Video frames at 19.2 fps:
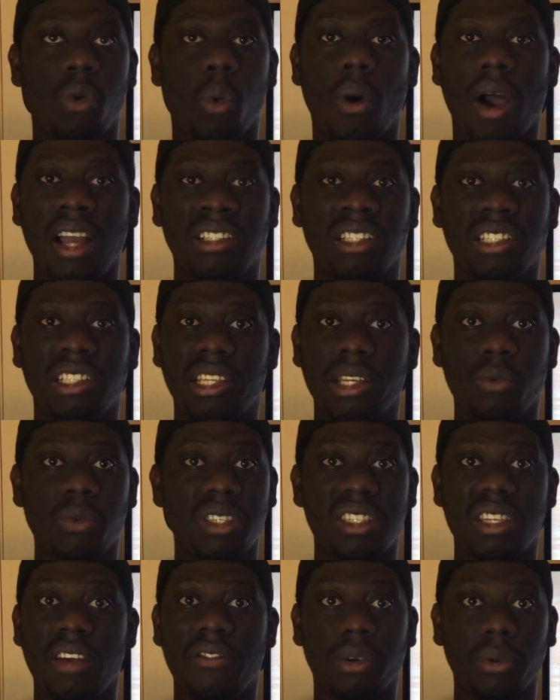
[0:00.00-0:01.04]
Washington
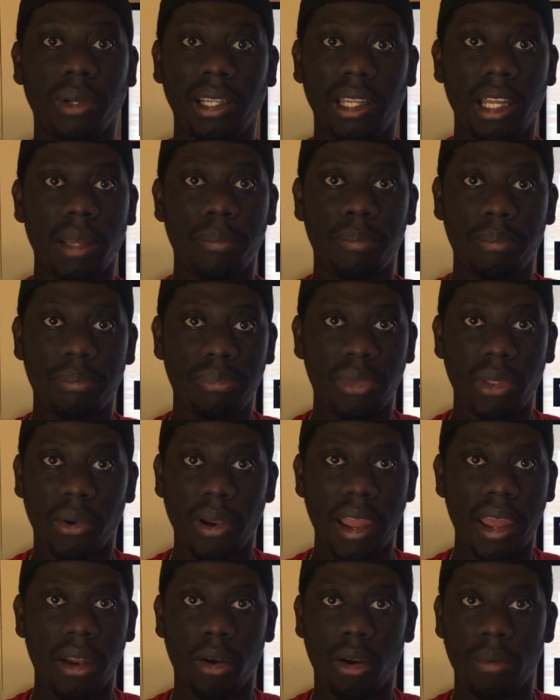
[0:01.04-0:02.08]
was never really a
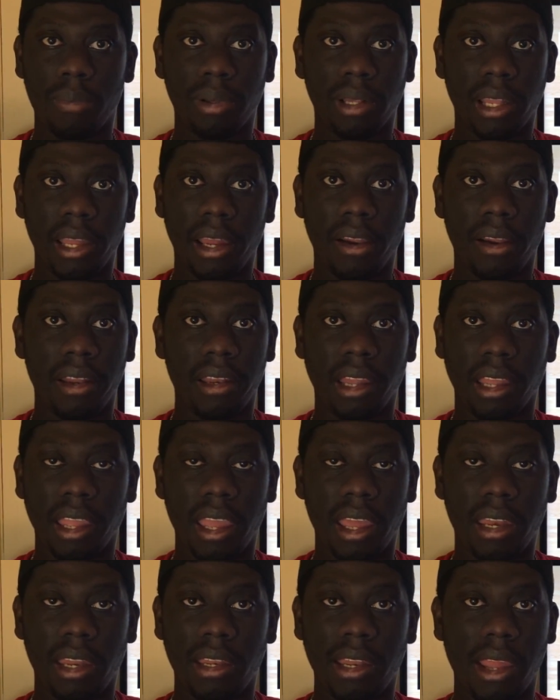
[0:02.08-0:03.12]
threat or a player, and
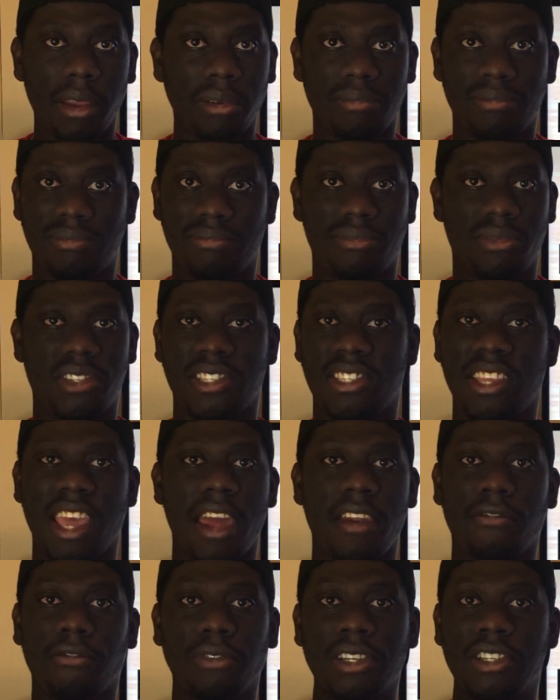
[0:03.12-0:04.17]
they just
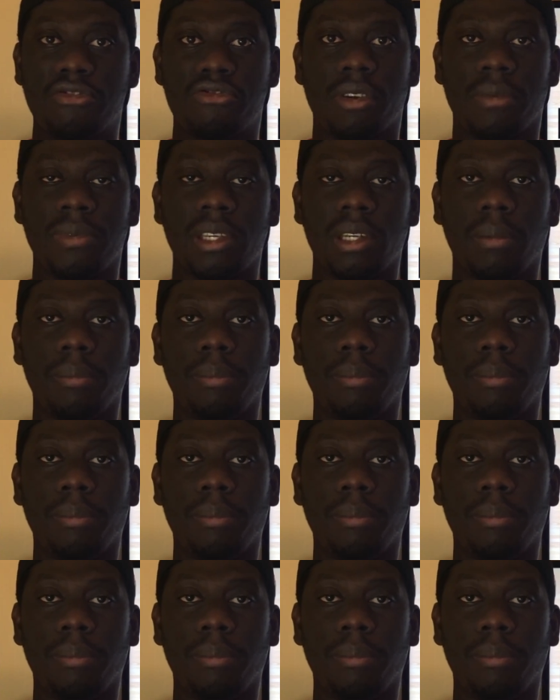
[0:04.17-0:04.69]
got a free trip to the